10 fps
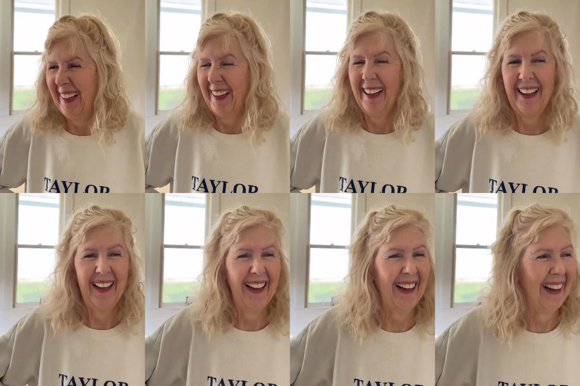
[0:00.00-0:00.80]

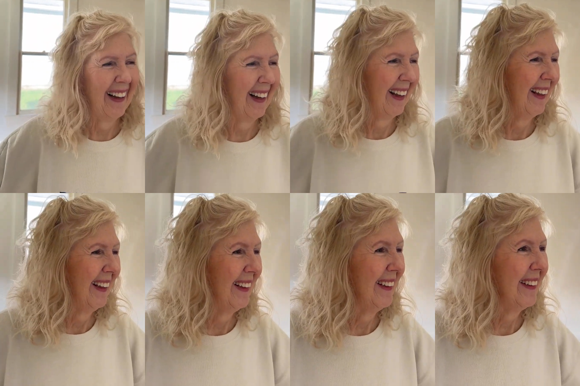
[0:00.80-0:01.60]
it's
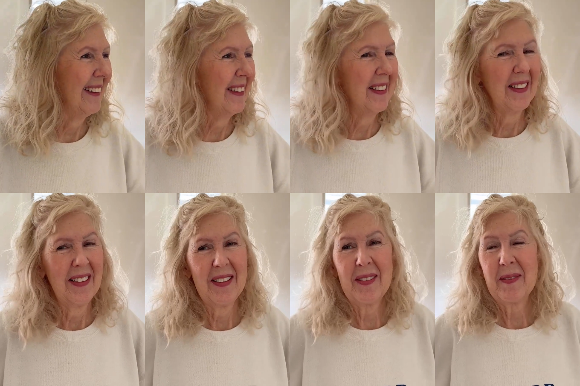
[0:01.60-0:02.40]
Monday,
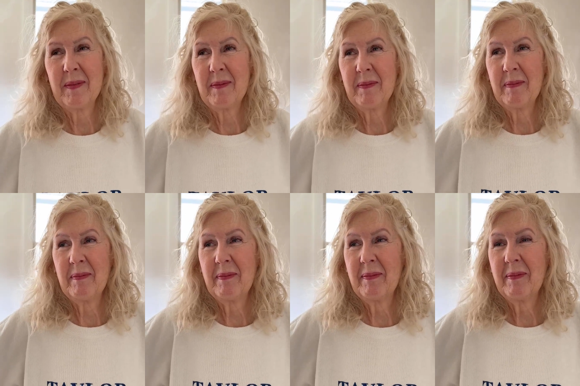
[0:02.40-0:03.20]
and
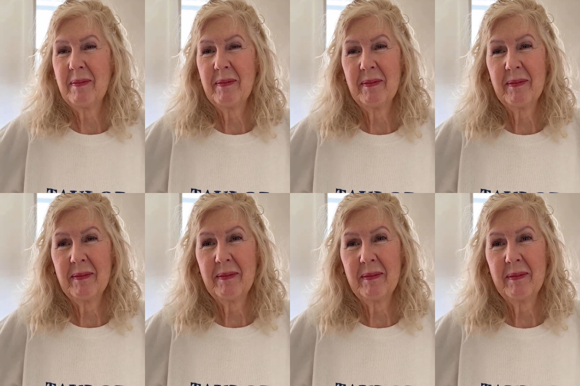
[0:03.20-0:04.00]
we just thought we'd give you
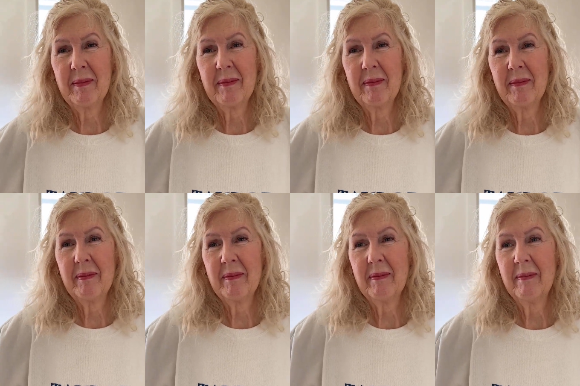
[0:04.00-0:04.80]
an update since we haven't
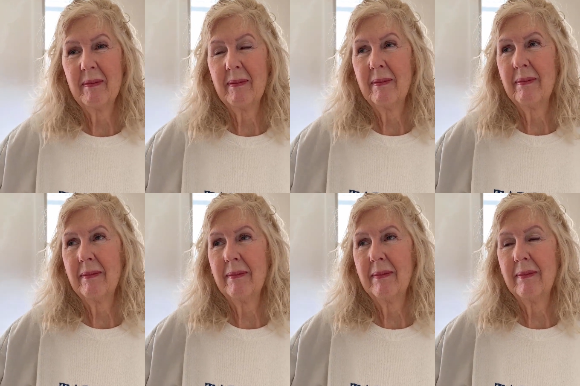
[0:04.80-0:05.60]
done that.
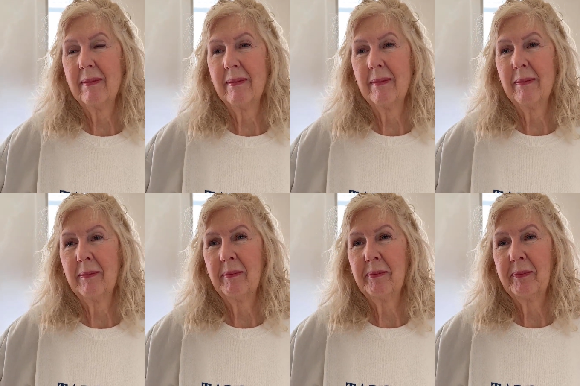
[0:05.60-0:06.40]
And so here we
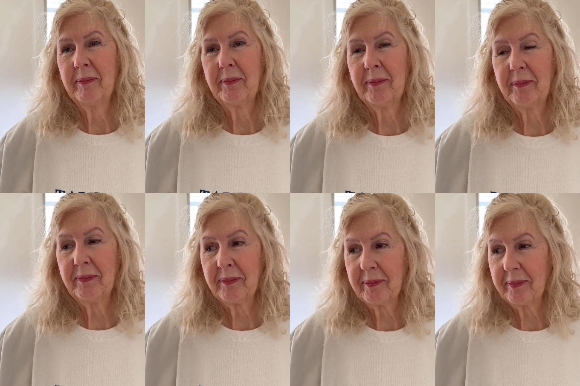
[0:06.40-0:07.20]
are.
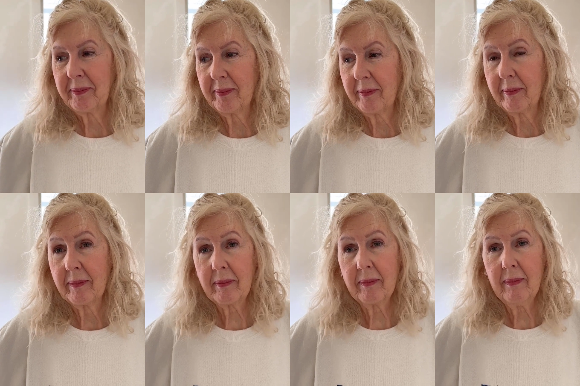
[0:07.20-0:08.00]
What do you have to
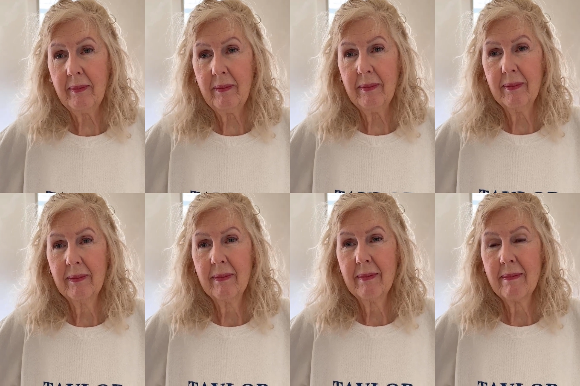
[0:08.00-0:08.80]
say?
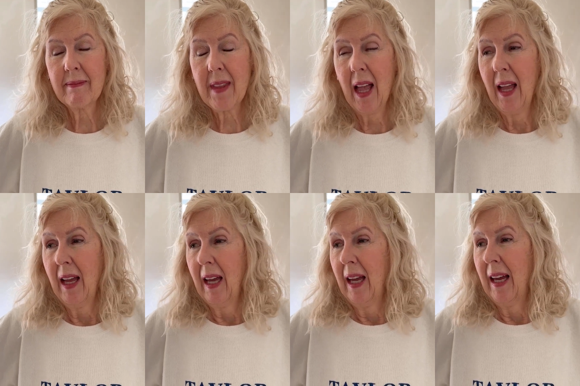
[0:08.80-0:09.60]
I'm
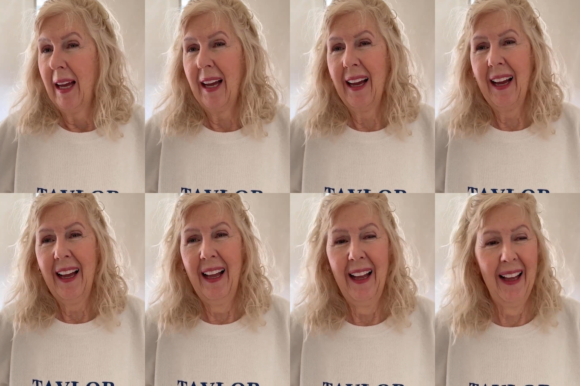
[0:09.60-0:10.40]
talking, but
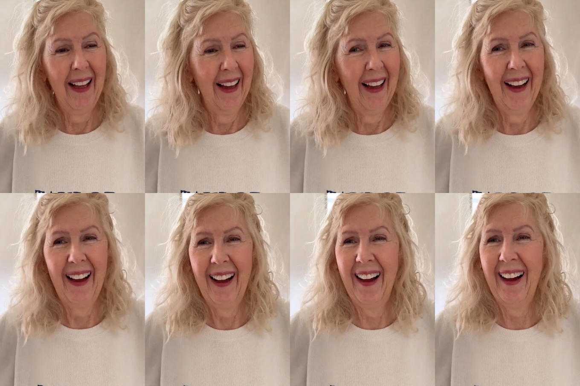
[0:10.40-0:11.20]
they can't see me.